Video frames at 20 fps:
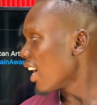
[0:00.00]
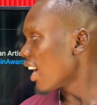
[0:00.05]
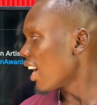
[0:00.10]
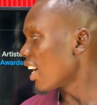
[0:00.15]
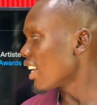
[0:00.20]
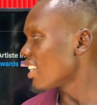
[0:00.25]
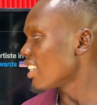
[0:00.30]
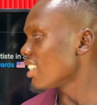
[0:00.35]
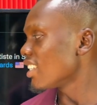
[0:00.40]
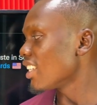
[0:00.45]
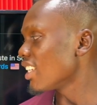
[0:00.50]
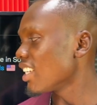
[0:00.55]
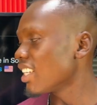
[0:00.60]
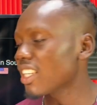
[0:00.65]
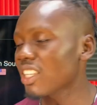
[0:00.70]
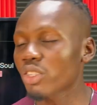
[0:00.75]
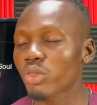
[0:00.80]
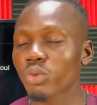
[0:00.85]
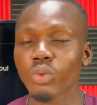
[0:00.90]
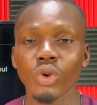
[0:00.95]
and indeed he
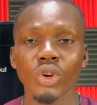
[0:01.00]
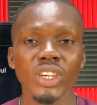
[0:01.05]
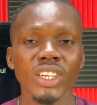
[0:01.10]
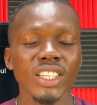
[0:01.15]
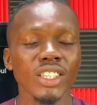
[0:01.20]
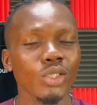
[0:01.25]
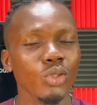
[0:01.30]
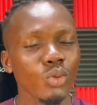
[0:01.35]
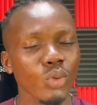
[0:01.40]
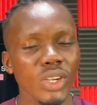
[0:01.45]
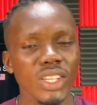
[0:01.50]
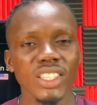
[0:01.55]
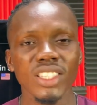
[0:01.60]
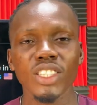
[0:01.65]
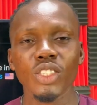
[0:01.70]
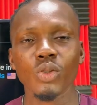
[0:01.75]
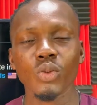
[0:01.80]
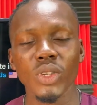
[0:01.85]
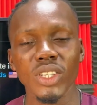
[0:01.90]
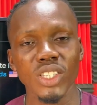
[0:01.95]
has won in
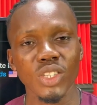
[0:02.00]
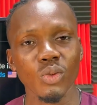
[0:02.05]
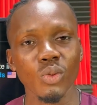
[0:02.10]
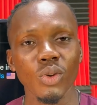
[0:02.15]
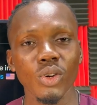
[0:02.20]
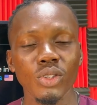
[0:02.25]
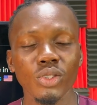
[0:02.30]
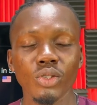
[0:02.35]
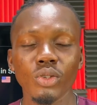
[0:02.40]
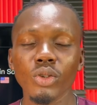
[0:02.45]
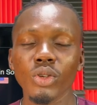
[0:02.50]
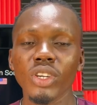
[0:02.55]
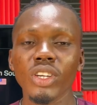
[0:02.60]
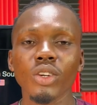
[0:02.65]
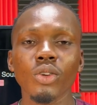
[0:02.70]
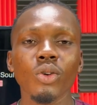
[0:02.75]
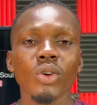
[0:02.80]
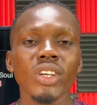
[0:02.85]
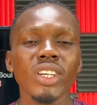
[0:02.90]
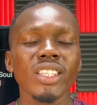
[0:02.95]
2021. So you
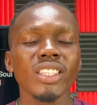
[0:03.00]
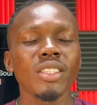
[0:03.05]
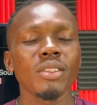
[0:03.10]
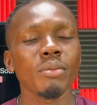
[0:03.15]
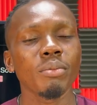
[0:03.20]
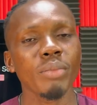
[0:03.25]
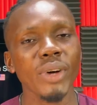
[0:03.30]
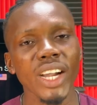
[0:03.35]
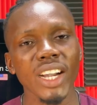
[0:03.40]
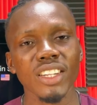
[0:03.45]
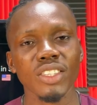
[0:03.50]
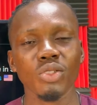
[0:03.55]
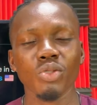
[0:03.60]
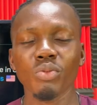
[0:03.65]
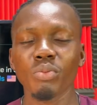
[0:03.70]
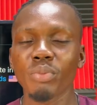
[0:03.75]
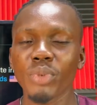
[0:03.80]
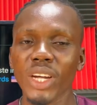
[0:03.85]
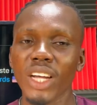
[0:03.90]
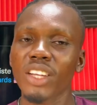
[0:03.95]
can call it
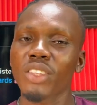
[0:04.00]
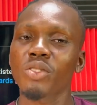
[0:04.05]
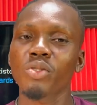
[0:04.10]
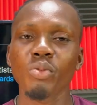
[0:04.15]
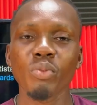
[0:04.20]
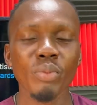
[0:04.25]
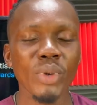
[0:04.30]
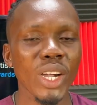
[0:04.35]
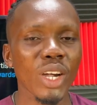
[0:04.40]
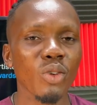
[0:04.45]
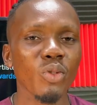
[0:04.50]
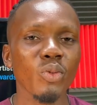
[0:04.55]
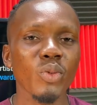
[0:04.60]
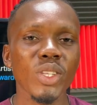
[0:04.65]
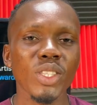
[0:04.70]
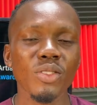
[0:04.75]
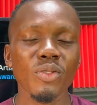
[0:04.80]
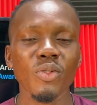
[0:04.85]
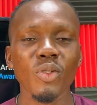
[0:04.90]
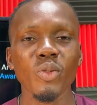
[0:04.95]
back-to-back
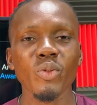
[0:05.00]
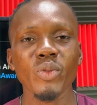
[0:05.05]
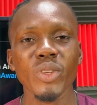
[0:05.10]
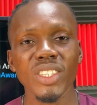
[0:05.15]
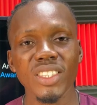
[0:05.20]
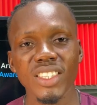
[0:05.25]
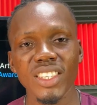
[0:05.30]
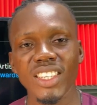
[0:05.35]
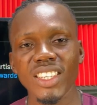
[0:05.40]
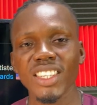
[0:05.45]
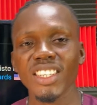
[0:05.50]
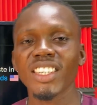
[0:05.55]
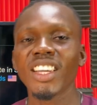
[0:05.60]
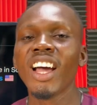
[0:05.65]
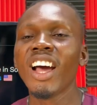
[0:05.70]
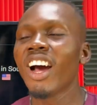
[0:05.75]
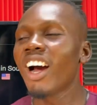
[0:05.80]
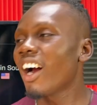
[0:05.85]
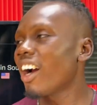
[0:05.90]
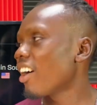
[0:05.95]
wins for WIZKID.
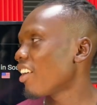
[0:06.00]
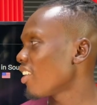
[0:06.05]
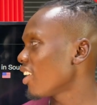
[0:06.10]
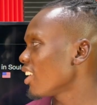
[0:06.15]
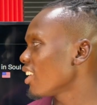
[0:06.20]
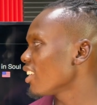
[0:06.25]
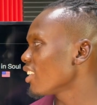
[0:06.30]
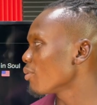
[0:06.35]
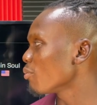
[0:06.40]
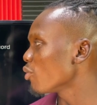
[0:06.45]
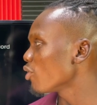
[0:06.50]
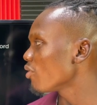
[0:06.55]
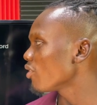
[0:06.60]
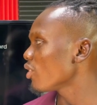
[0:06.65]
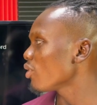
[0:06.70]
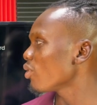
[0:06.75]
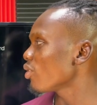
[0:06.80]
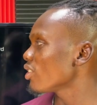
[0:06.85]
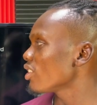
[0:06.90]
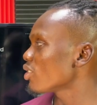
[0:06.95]
All right,
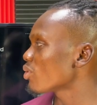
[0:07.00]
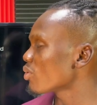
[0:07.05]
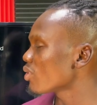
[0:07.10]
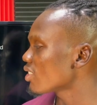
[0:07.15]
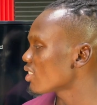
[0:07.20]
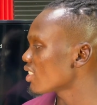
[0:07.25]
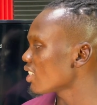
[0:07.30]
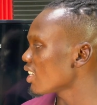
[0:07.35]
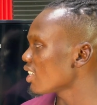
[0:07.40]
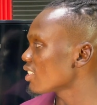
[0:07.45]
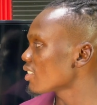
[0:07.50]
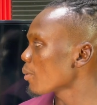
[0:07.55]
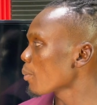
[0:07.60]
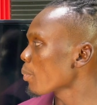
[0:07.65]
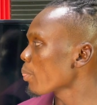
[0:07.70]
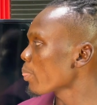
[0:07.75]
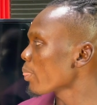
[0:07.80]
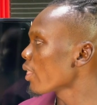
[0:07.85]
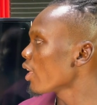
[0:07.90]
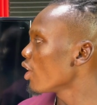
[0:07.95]
moving on. This one says
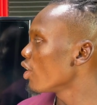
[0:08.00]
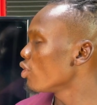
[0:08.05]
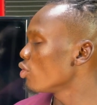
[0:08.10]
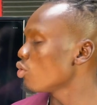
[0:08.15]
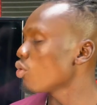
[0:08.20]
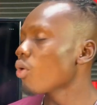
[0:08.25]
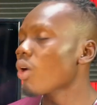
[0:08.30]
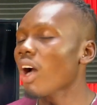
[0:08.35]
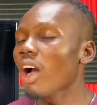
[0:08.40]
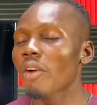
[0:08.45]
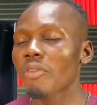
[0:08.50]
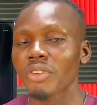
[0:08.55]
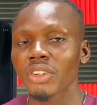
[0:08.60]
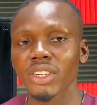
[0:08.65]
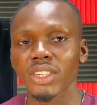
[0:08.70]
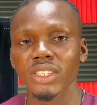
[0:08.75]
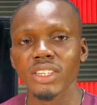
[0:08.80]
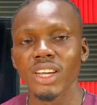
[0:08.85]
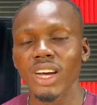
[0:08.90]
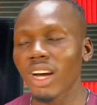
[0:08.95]
no
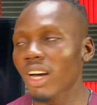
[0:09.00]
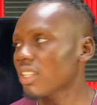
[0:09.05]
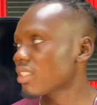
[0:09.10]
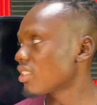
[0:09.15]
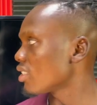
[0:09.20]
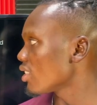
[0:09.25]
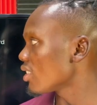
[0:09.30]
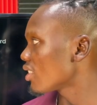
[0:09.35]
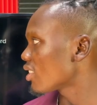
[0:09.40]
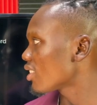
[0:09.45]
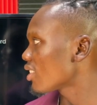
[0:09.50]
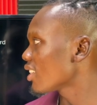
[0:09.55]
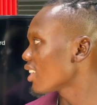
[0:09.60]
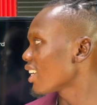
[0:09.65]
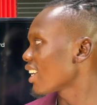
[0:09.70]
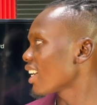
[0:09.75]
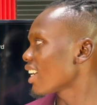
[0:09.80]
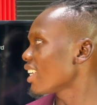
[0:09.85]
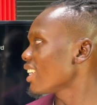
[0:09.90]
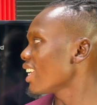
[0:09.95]
African artist
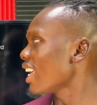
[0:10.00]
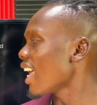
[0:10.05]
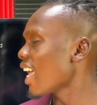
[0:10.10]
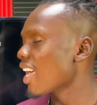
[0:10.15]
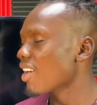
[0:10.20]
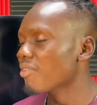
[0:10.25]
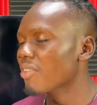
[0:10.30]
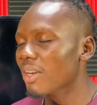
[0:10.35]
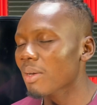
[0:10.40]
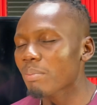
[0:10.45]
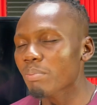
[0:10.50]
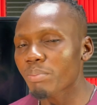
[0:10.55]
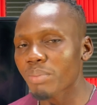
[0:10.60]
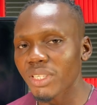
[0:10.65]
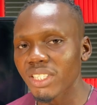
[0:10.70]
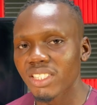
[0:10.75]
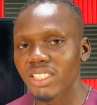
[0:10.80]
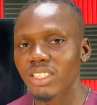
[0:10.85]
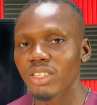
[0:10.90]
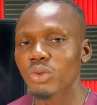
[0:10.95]
can ever
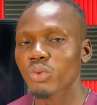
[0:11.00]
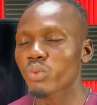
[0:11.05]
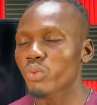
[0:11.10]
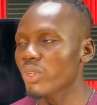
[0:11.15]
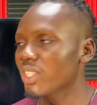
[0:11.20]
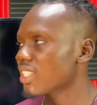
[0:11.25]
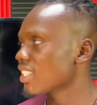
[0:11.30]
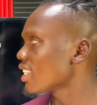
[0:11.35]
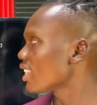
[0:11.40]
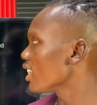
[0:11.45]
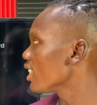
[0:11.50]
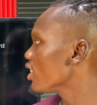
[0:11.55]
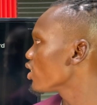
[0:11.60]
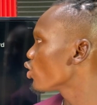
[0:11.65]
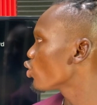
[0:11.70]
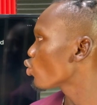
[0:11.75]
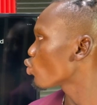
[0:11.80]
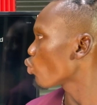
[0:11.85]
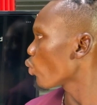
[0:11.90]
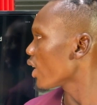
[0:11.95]
beat WIZKID
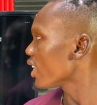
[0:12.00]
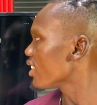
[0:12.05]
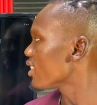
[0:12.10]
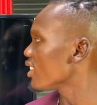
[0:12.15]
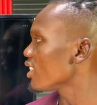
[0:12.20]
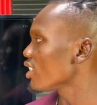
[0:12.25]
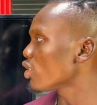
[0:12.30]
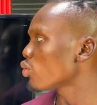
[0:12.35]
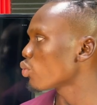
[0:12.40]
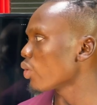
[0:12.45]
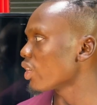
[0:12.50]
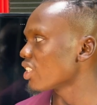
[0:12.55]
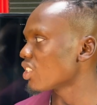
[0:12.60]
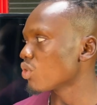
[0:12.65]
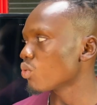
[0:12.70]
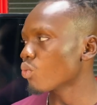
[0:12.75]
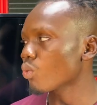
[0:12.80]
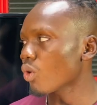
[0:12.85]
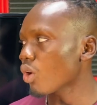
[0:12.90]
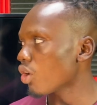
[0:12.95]

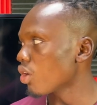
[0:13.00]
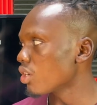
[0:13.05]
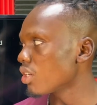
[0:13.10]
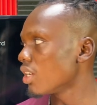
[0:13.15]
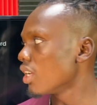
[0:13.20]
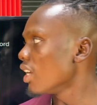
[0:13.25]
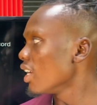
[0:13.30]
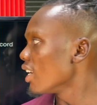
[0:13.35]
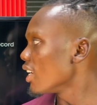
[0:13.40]
2021.